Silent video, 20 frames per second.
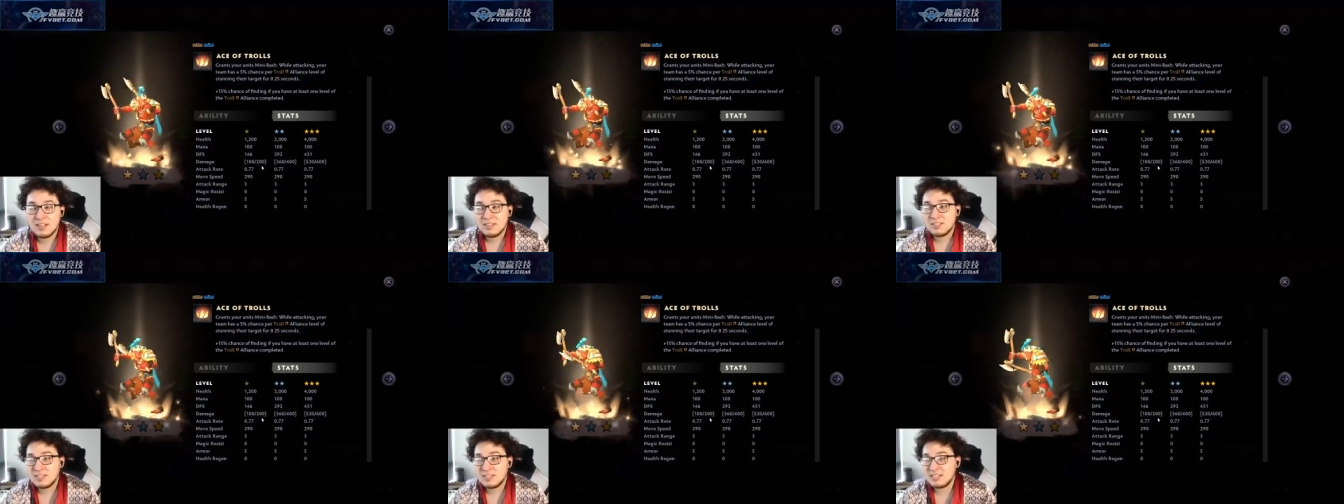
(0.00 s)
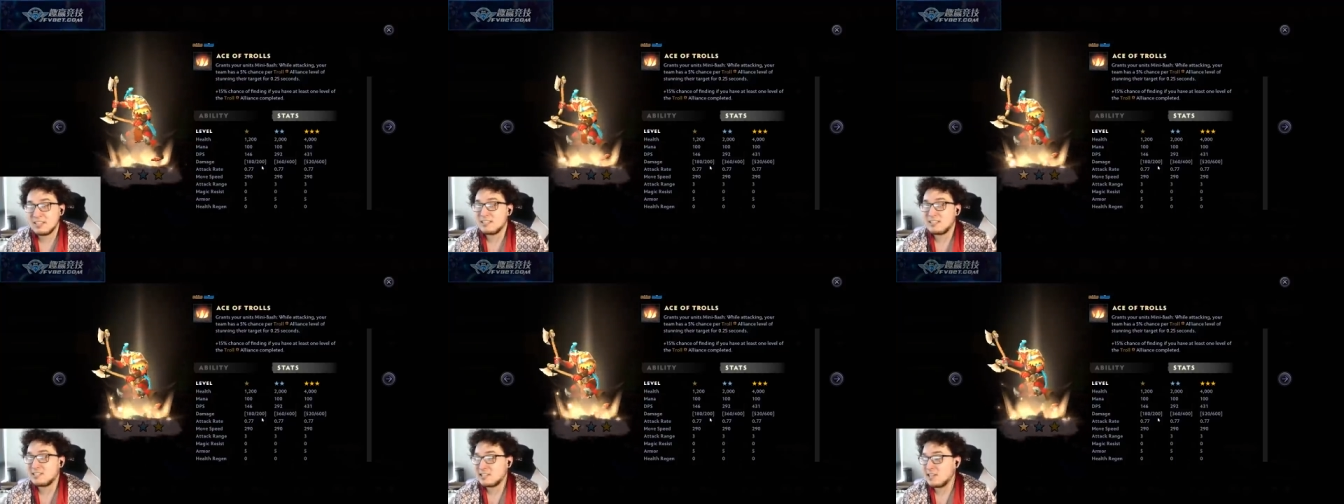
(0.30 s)
So they
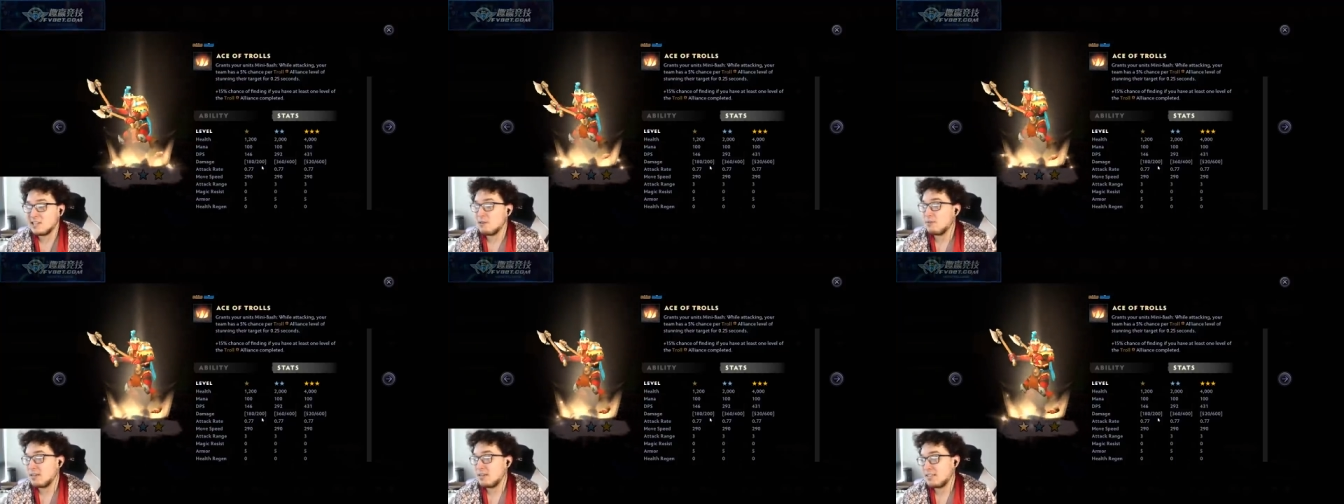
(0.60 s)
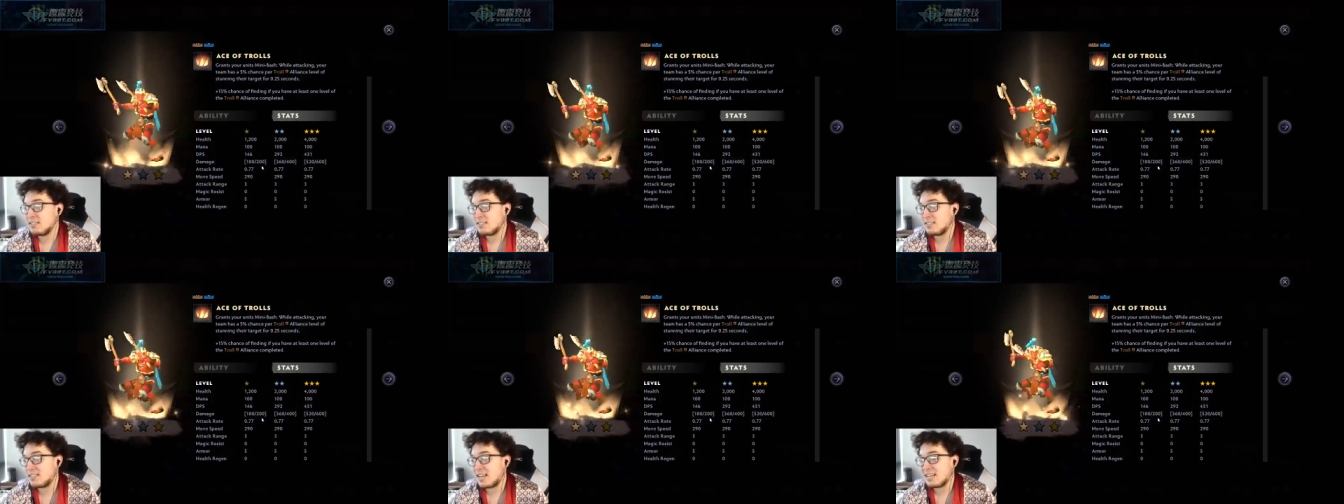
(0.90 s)
did slow
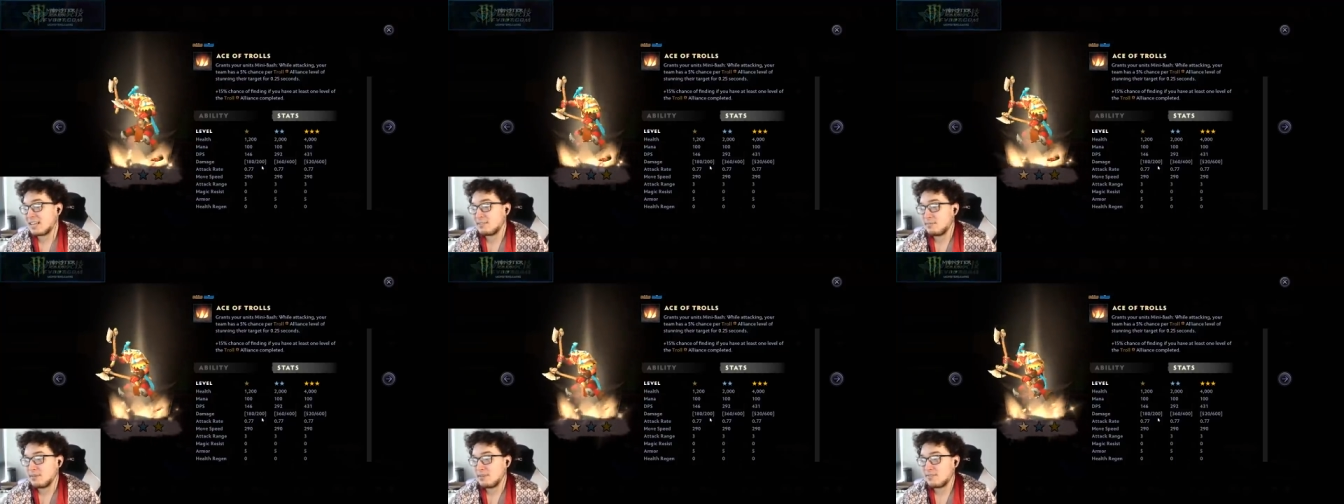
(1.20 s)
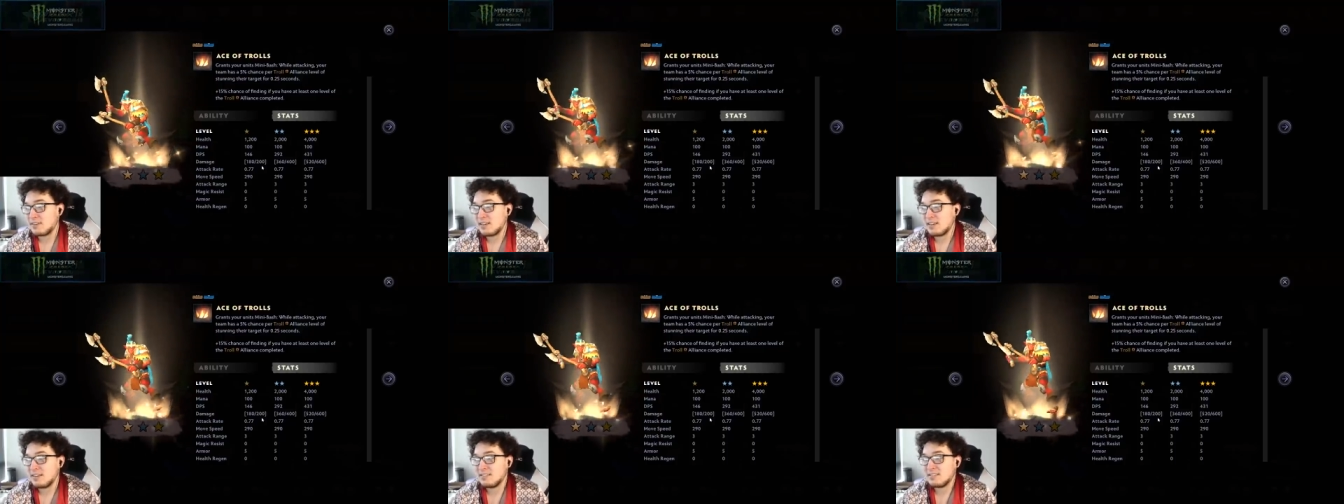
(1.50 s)
his attack speed,
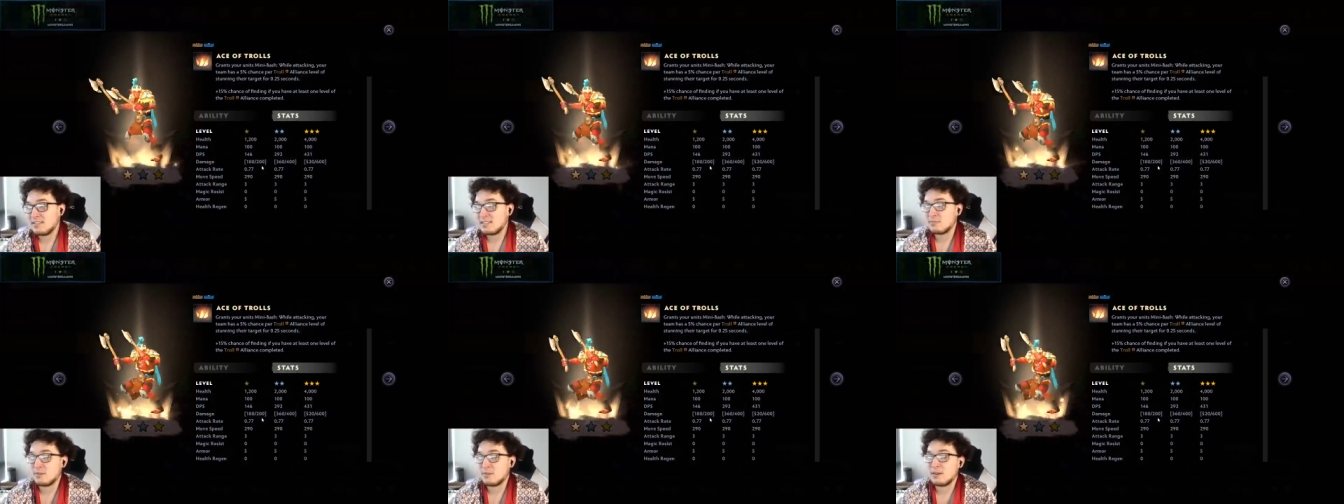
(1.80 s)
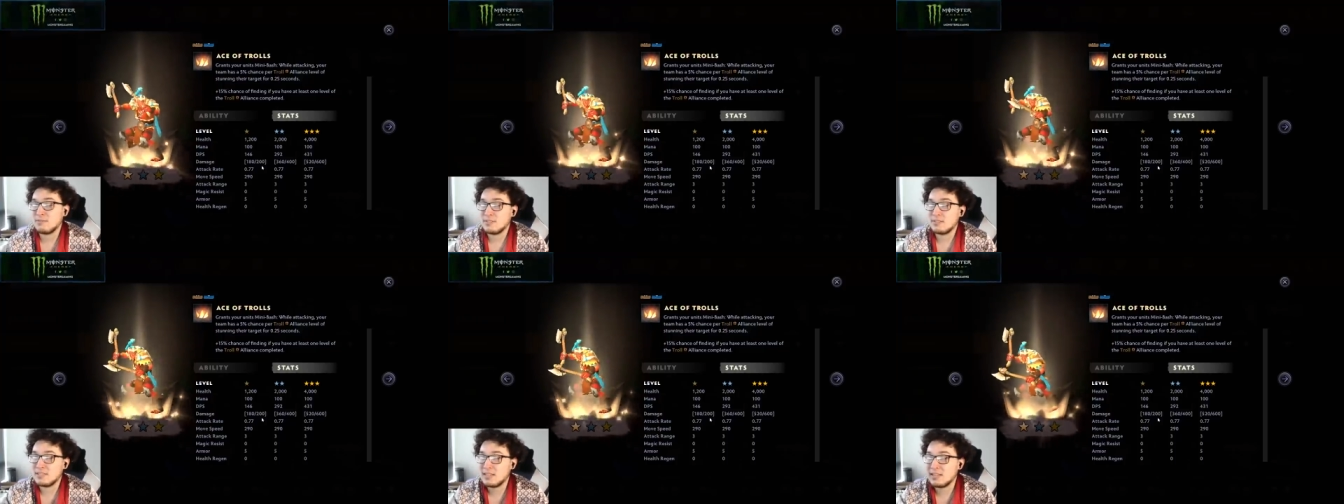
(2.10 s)
right? That's what
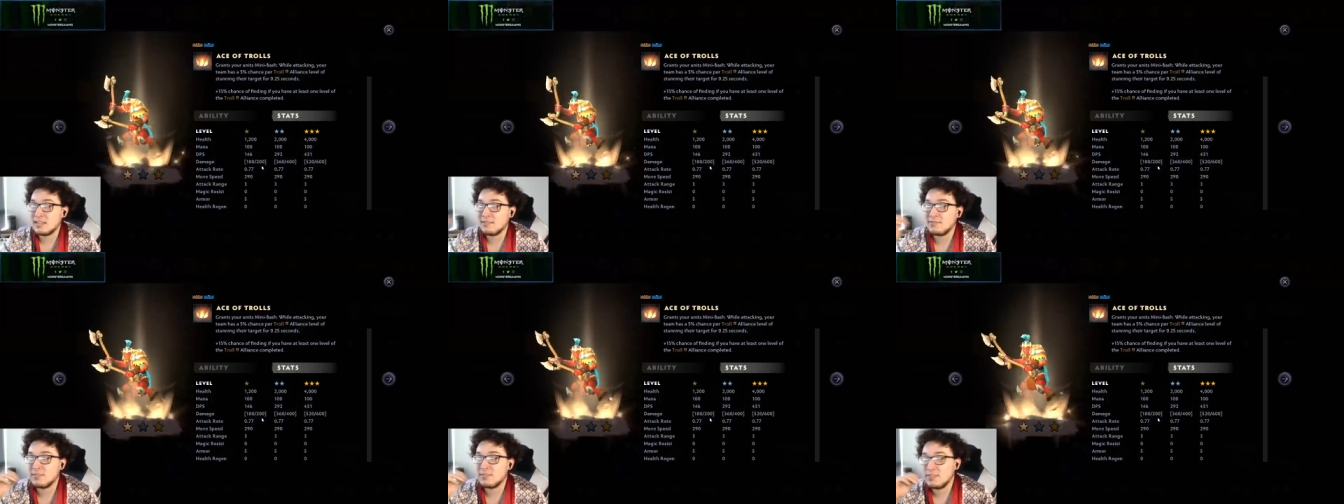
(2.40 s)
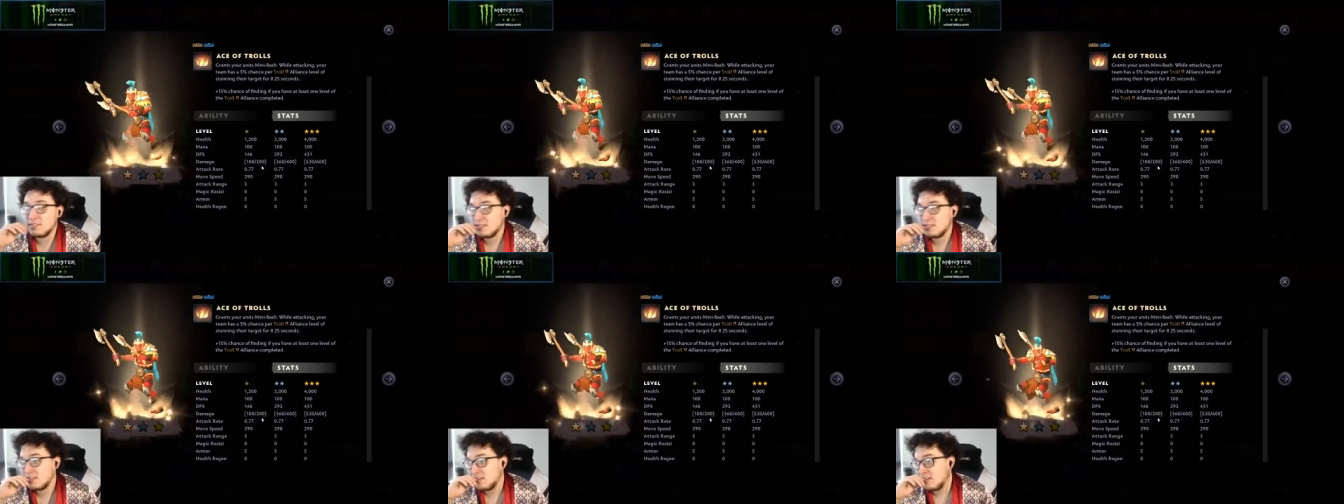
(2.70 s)
I was saying at
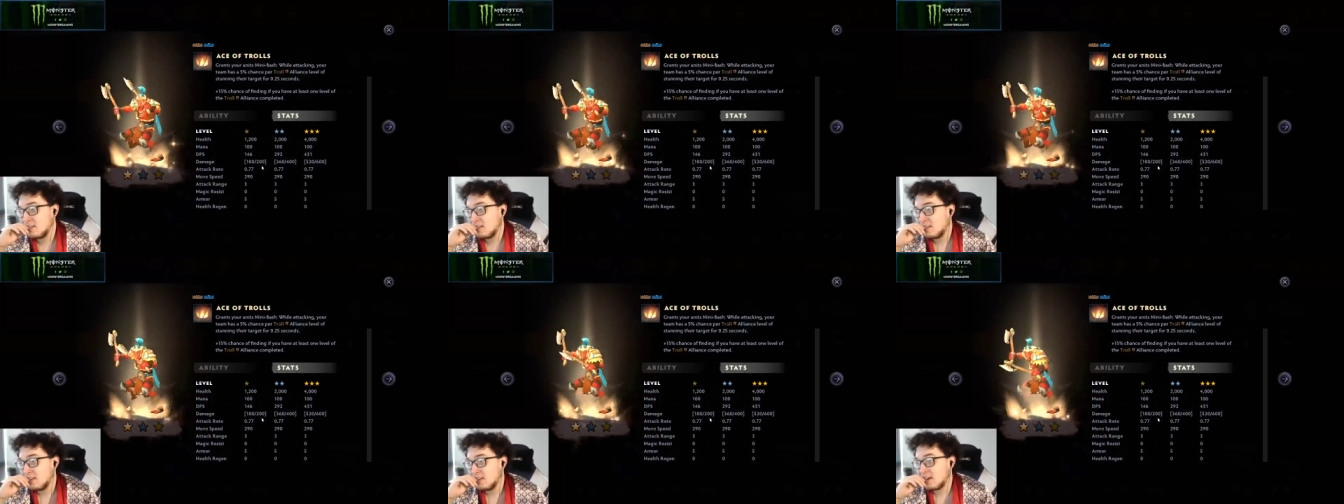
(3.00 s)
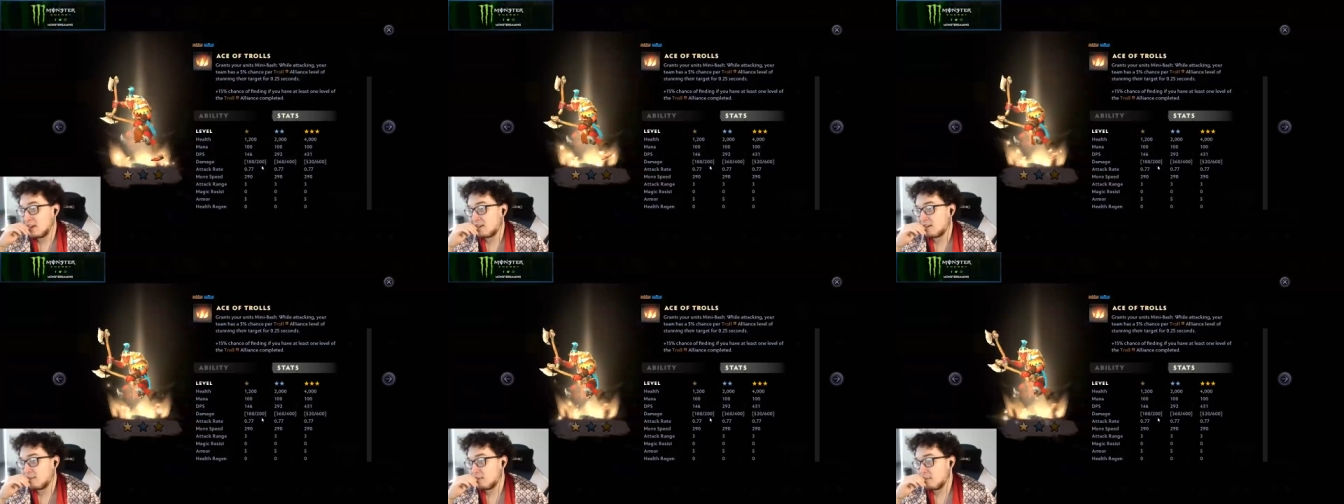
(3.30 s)
first.
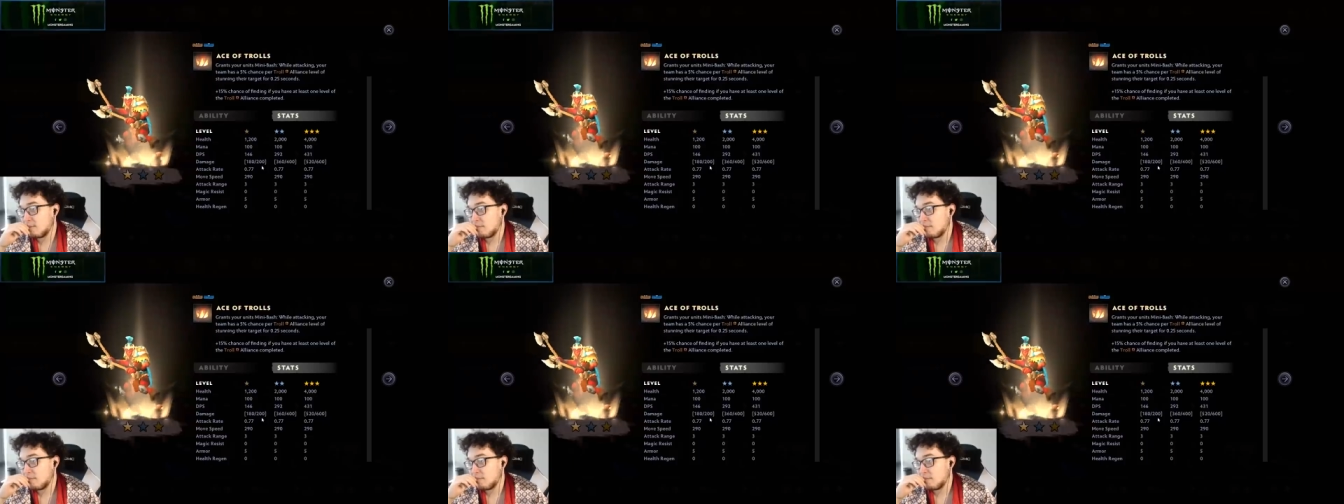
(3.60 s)
Yeah.